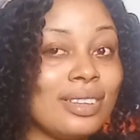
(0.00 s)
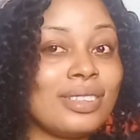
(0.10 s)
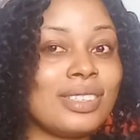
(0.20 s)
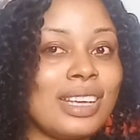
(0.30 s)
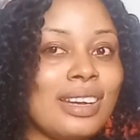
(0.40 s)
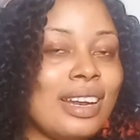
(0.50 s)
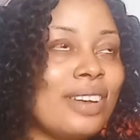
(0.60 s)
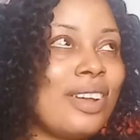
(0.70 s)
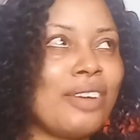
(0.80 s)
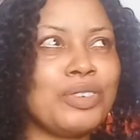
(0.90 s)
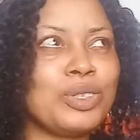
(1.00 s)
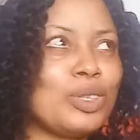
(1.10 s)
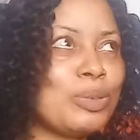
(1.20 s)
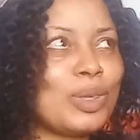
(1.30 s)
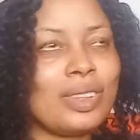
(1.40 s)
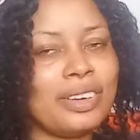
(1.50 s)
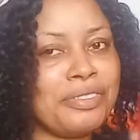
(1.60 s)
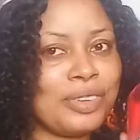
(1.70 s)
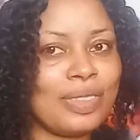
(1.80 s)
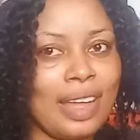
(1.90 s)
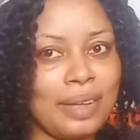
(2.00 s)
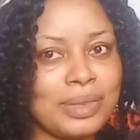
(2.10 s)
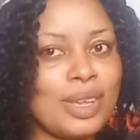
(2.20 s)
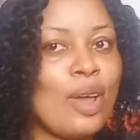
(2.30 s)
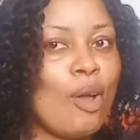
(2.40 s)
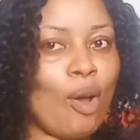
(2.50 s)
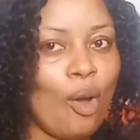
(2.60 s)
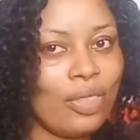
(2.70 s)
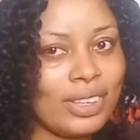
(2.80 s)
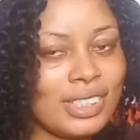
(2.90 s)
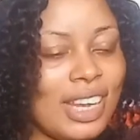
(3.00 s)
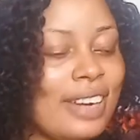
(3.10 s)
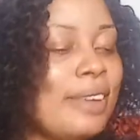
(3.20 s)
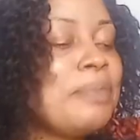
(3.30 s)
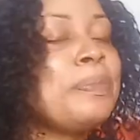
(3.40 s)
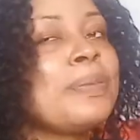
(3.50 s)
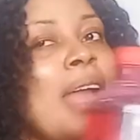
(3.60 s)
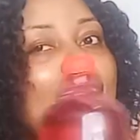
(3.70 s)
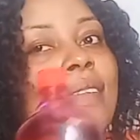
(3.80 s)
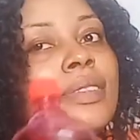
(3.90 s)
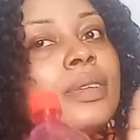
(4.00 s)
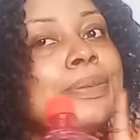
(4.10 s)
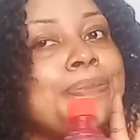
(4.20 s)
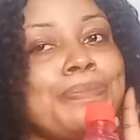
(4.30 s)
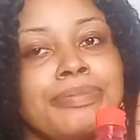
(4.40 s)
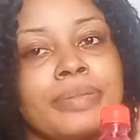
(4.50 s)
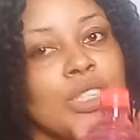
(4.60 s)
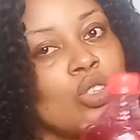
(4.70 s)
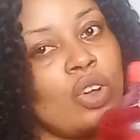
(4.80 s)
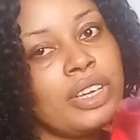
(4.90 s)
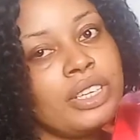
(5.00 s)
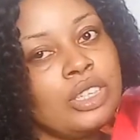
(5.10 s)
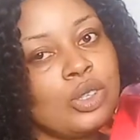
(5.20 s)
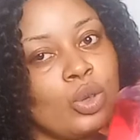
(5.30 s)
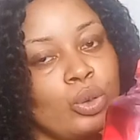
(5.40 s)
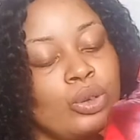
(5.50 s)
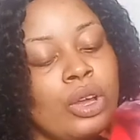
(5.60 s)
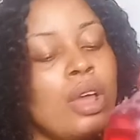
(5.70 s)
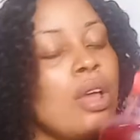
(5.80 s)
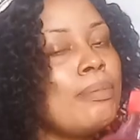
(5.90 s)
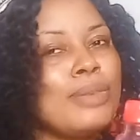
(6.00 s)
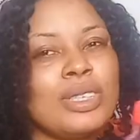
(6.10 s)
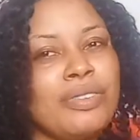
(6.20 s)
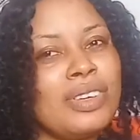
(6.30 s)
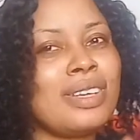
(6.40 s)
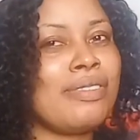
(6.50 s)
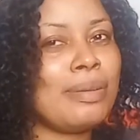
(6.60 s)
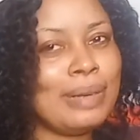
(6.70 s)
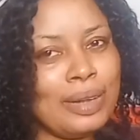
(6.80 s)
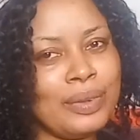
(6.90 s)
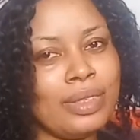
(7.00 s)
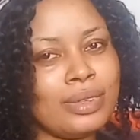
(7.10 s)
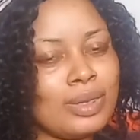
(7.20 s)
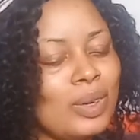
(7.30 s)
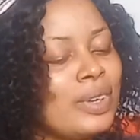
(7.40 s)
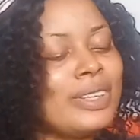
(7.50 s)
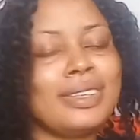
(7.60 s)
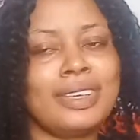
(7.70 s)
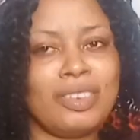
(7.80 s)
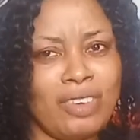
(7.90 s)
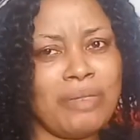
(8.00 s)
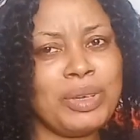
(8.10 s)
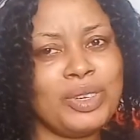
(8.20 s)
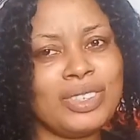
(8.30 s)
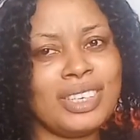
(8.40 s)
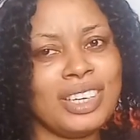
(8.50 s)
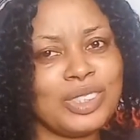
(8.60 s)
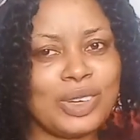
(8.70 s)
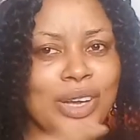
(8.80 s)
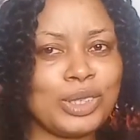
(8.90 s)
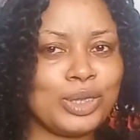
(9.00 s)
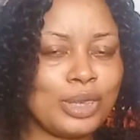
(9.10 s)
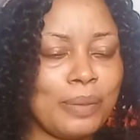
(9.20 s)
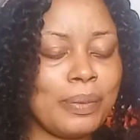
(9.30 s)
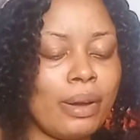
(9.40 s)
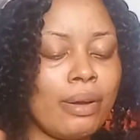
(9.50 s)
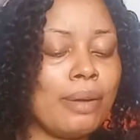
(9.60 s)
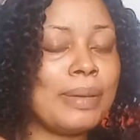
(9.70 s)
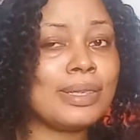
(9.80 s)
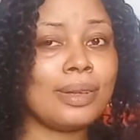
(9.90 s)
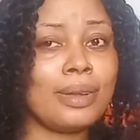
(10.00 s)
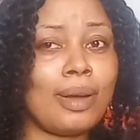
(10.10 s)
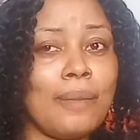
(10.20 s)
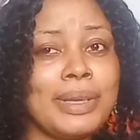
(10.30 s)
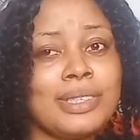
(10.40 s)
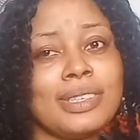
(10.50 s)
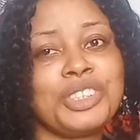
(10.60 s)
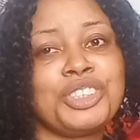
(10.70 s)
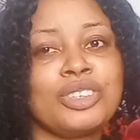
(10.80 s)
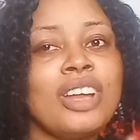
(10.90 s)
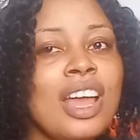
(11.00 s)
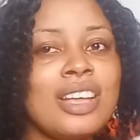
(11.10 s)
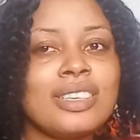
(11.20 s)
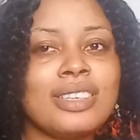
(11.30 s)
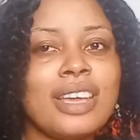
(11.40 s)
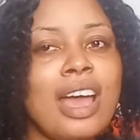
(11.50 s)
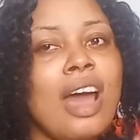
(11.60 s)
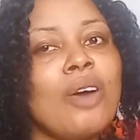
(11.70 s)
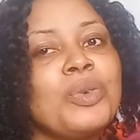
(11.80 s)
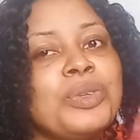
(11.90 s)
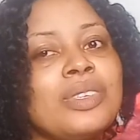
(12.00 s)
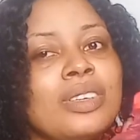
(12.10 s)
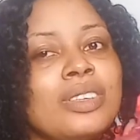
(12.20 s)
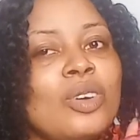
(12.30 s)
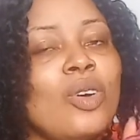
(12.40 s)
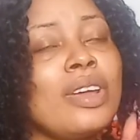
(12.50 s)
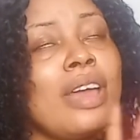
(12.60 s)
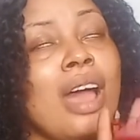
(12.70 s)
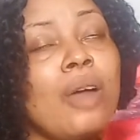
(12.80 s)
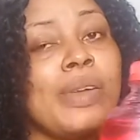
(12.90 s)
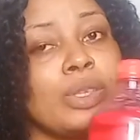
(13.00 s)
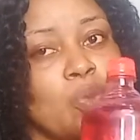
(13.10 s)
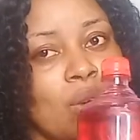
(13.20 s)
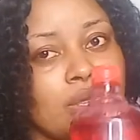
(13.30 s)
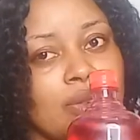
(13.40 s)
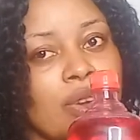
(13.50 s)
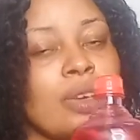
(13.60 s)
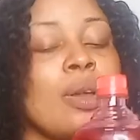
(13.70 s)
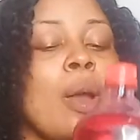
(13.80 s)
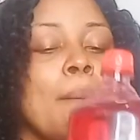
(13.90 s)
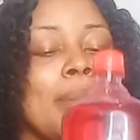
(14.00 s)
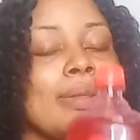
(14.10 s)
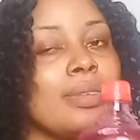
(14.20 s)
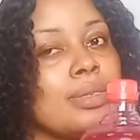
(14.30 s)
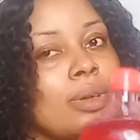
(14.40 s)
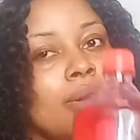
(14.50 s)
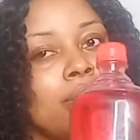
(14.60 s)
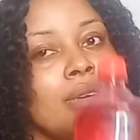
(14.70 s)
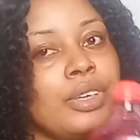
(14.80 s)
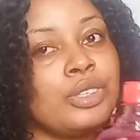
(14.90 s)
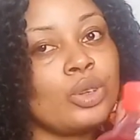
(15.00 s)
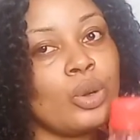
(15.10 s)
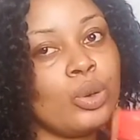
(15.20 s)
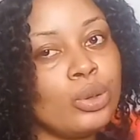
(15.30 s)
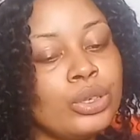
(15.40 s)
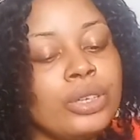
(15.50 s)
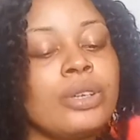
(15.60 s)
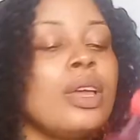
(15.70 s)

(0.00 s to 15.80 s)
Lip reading: on this channel, I know I've used it up to 3-4 times on this channel, and this oil is good. Most of us are familiar with this oil. If you have been using it, you can drop your comments on the comment section. Say how you sell the oil, how it works for you, but this oil is good,